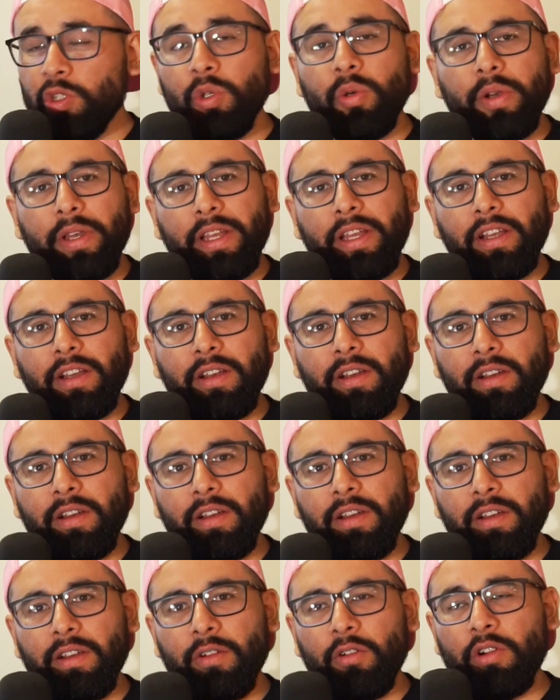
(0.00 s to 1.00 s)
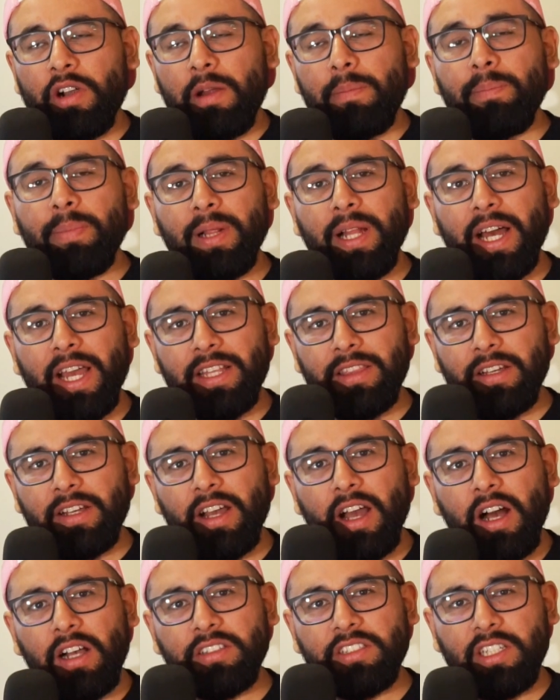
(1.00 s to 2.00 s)
doing or applying the
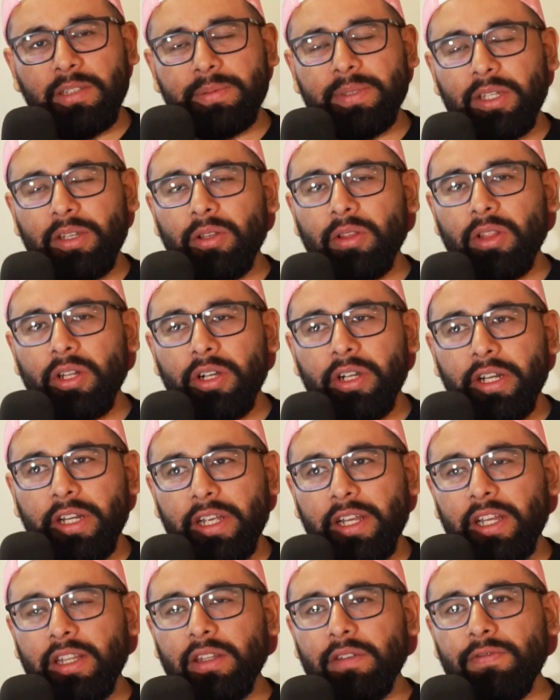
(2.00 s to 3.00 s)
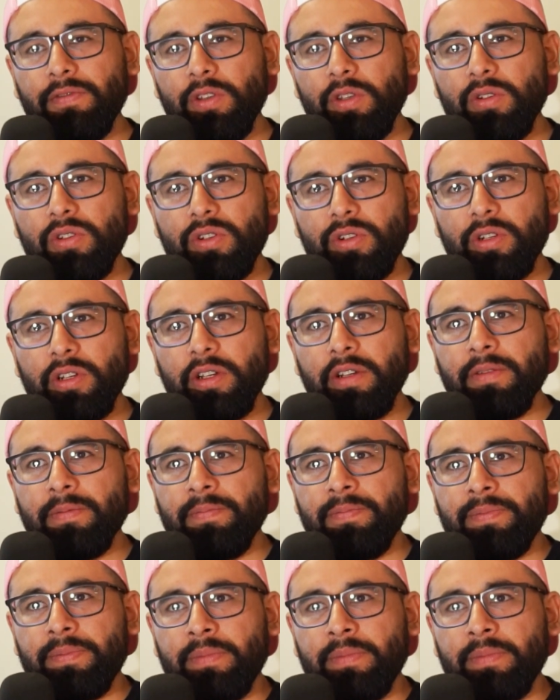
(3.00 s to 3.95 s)
concepts that you're learning in the future.